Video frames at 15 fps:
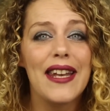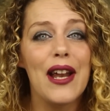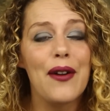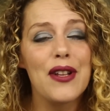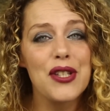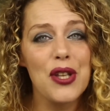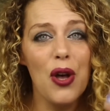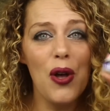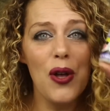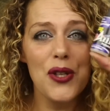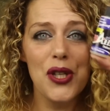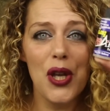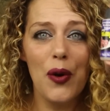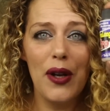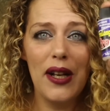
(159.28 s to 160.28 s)
There is
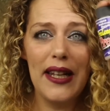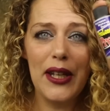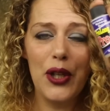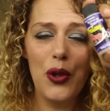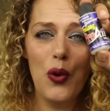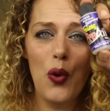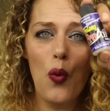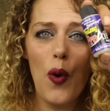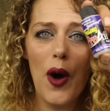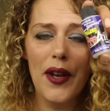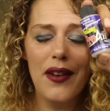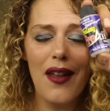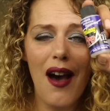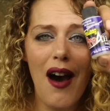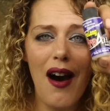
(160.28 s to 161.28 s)
also a little
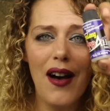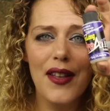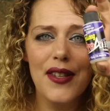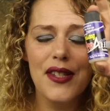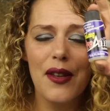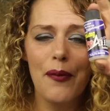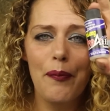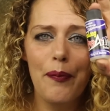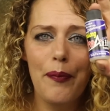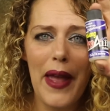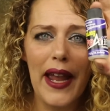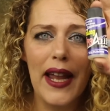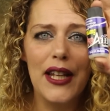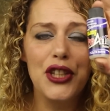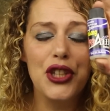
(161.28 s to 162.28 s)
1/Oz
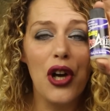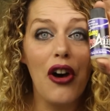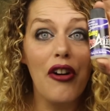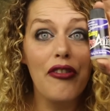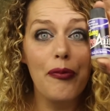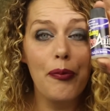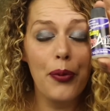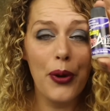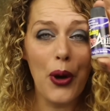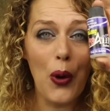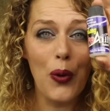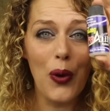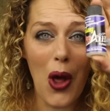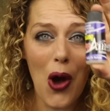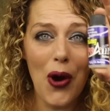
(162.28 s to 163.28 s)
package of
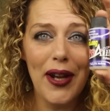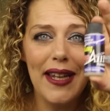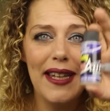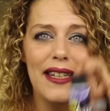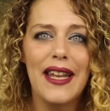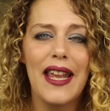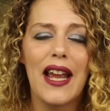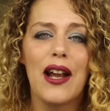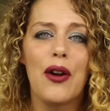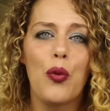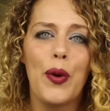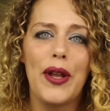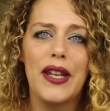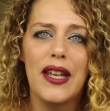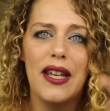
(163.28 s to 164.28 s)
Prolong in there
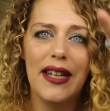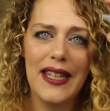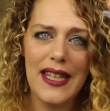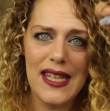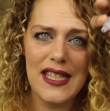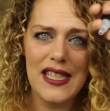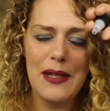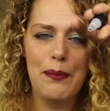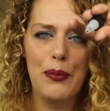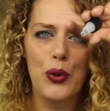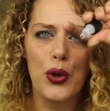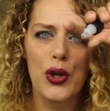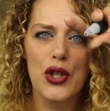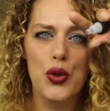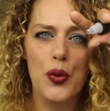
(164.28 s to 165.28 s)
with an easy
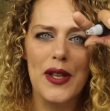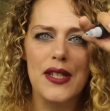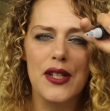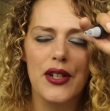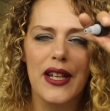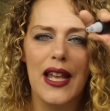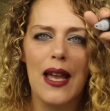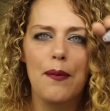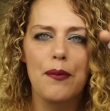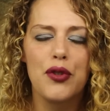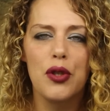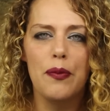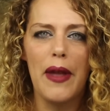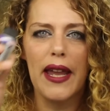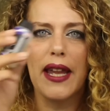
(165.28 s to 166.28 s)
pour twister cap
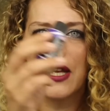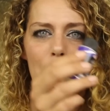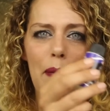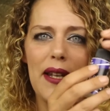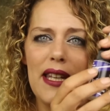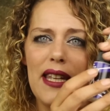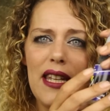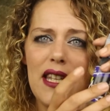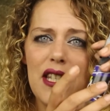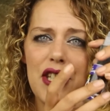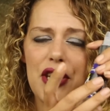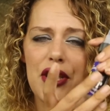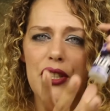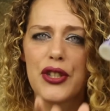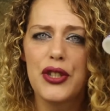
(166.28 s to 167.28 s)
to make it a bit
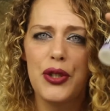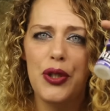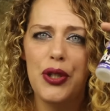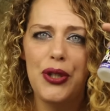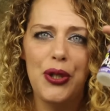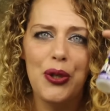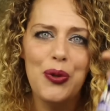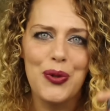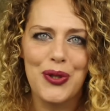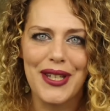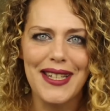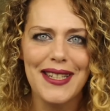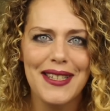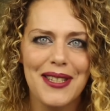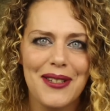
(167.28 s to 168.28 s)
easier to use
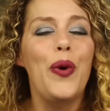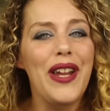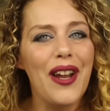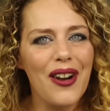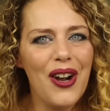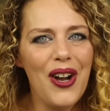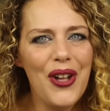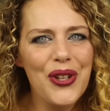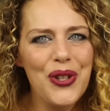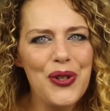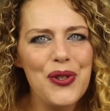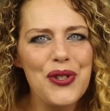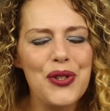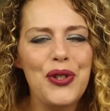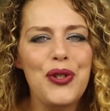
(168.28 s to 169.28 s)
it. We are all
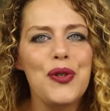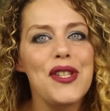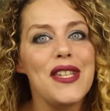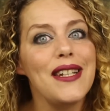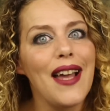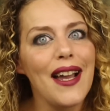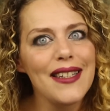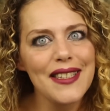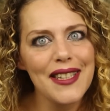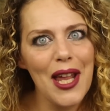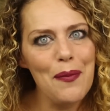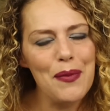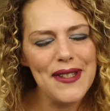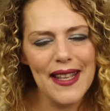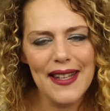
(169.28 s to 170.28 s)
used to using
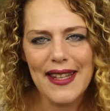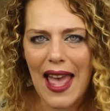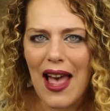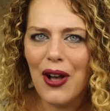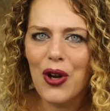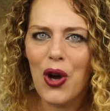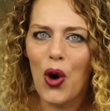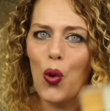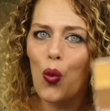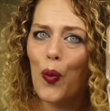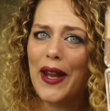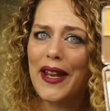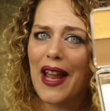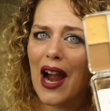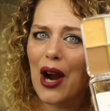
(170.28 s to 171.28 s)
99% alcohol
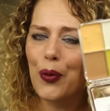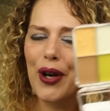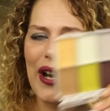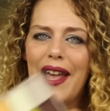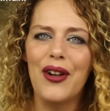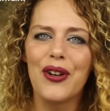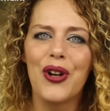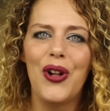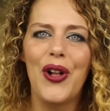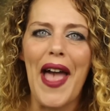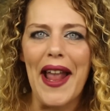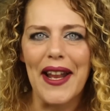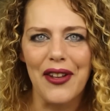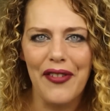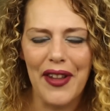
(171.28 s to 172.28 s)
with our alcohol
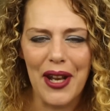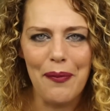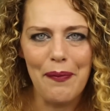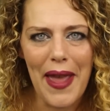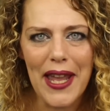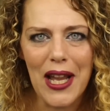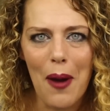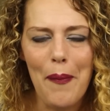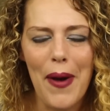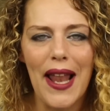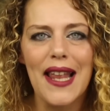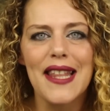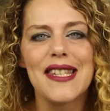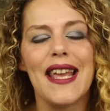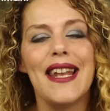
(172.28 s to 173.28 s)
activated makeup
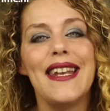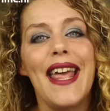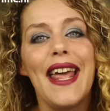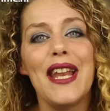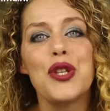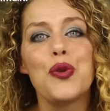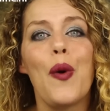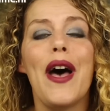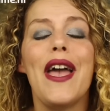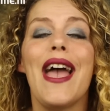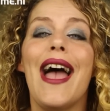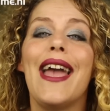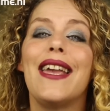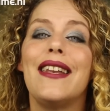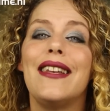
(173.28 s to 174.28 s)
palettes, and that is why
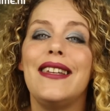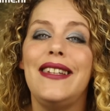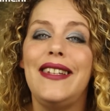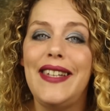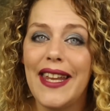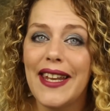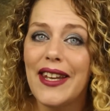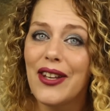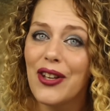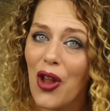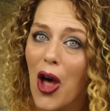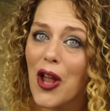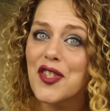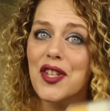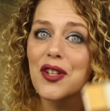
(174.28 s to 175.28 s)
I did
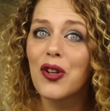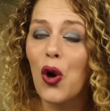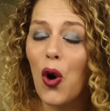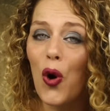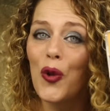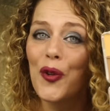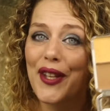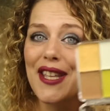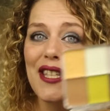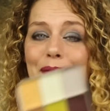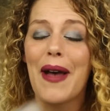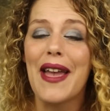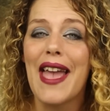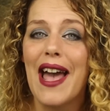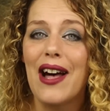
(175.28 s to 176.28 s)
not call this
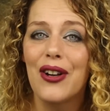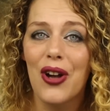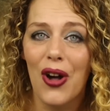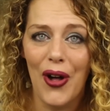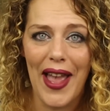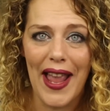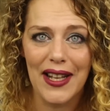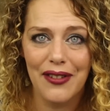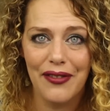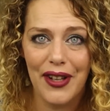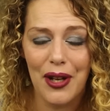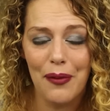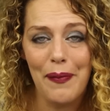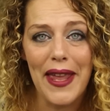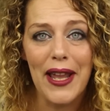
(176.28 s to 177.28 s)
my alcohol
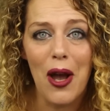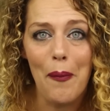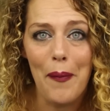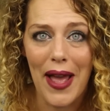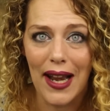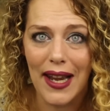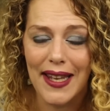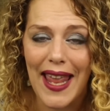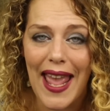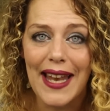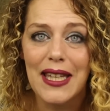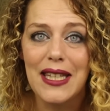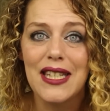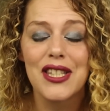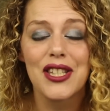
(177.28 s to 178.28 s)
activated makeup palette
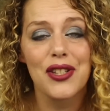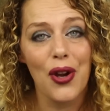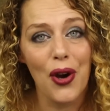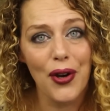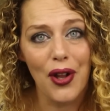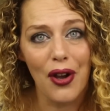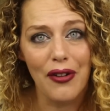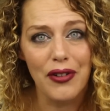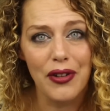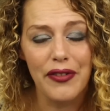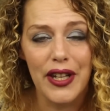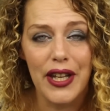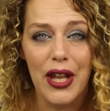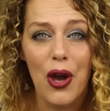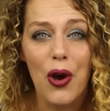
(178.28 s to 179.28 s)
at the start of the
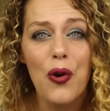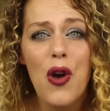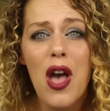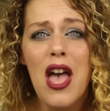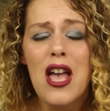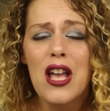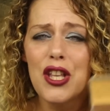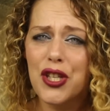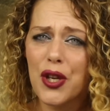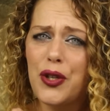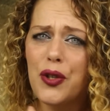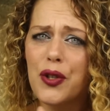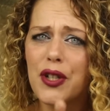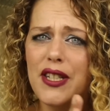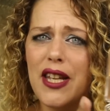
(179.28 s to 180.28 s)
video. So
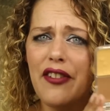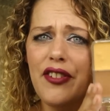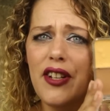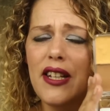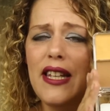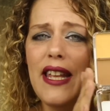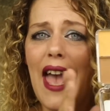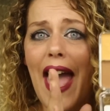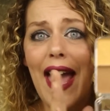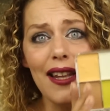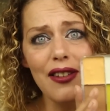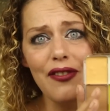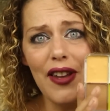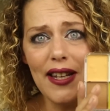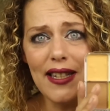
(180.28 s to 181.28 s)
you could definitely
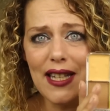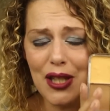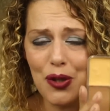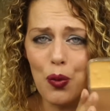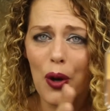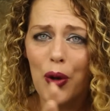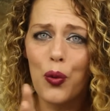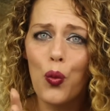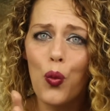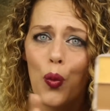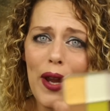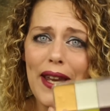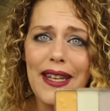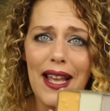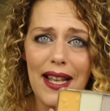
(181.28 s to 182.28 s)
activate this one with